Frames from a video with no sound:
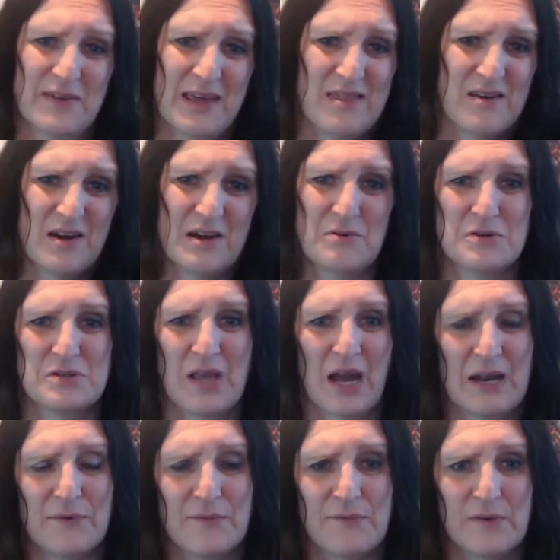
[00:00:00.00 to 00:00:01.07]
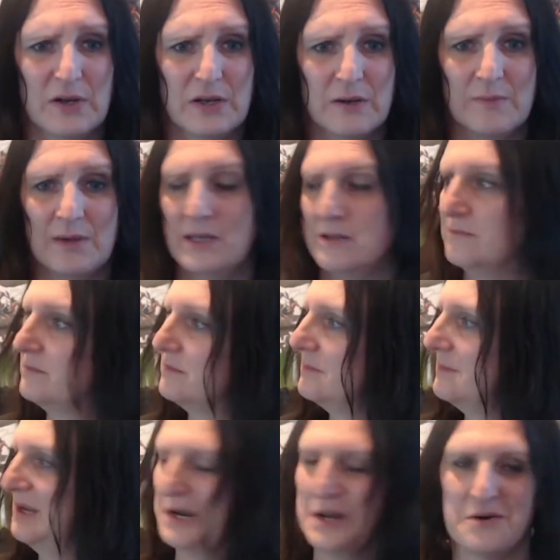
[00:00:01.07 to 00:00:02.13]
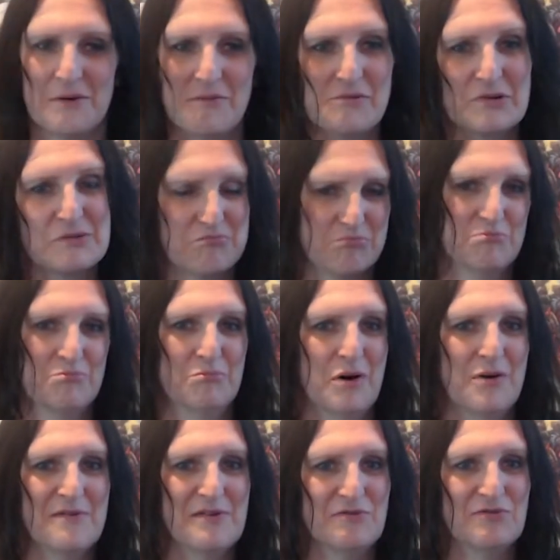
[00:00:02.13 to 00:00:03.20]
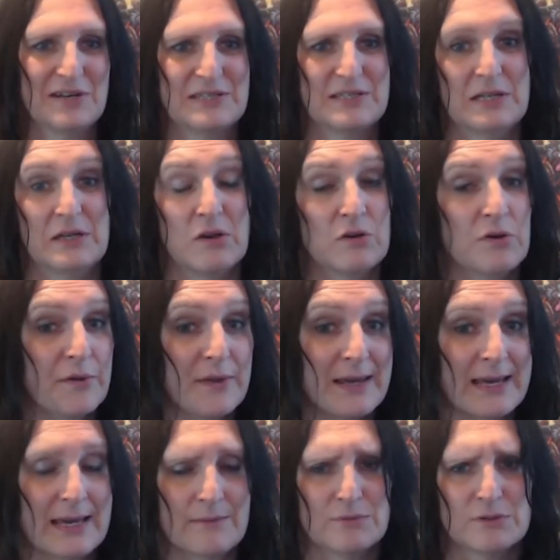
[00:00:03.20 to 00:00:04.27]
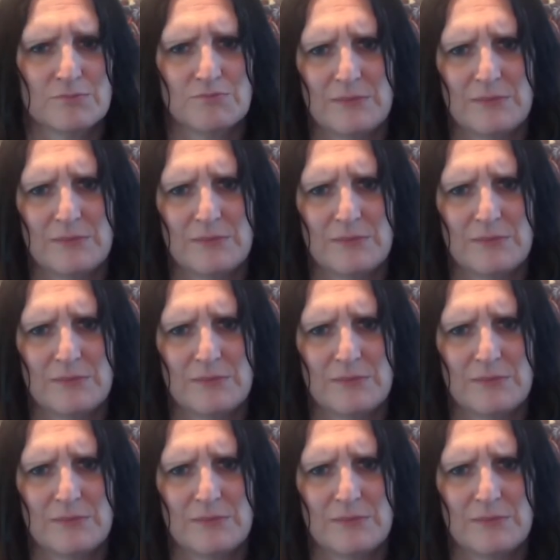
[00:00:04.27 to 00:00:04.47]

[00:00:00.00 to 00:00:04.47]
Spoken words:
I thought it was kind of fun. I mean, you know, it was more interesting than other games.